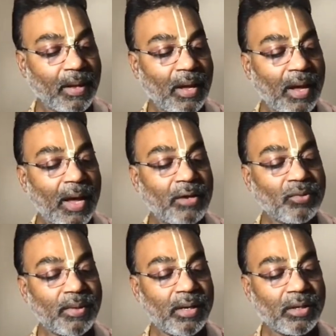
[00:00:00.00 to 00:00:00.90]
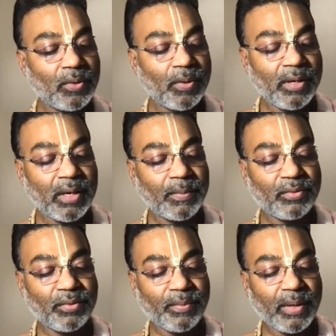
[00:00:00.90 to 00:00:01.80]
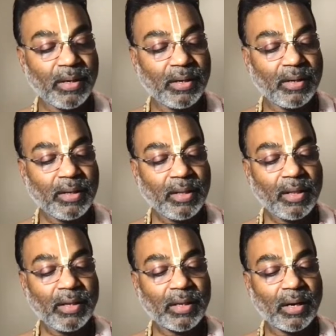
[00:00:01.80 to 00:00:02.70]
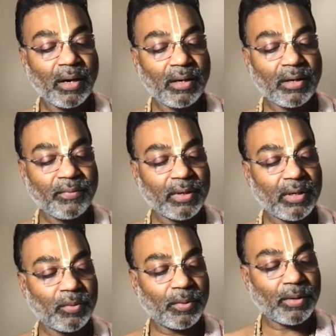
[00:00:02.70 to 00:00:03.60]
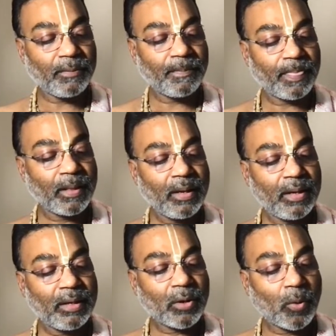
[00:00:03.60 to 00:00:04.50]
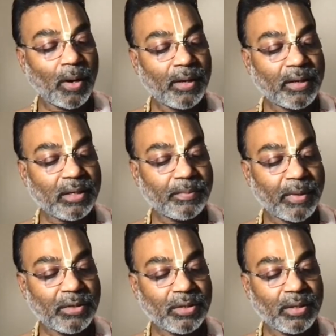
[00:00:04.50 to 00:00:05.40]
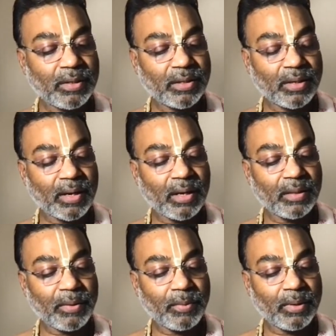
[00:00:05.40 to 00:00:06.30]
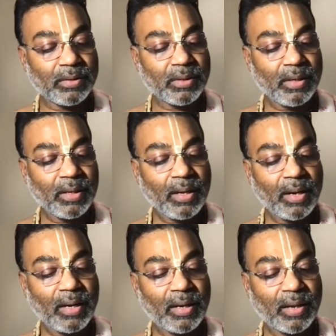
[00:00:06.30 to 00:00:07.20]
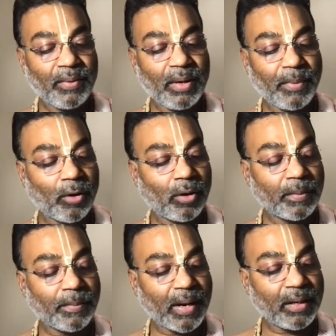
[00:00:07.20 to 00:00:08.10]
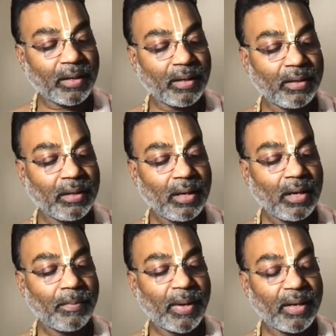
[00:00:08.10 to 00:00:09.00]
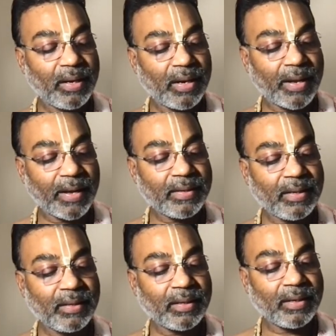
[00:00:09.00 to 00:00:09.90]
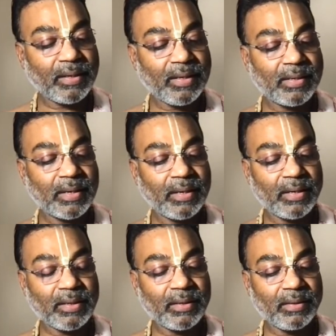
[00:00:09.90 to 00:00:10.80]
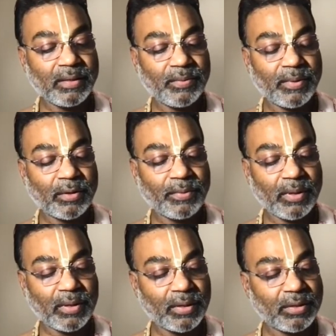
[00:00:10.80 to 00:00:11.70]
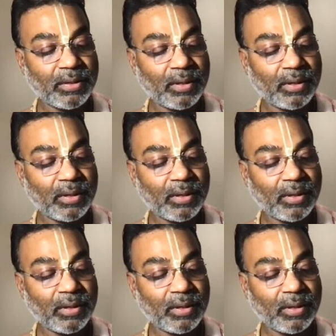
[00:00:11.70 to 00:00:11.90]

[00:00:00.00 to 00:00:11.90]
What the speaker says: As soon as the holy name is revealed in the heart of the devotee, the qualities mentioned in the Trinadapi verse develop automatically by realizing that he is an eternal servant of Sri Krishna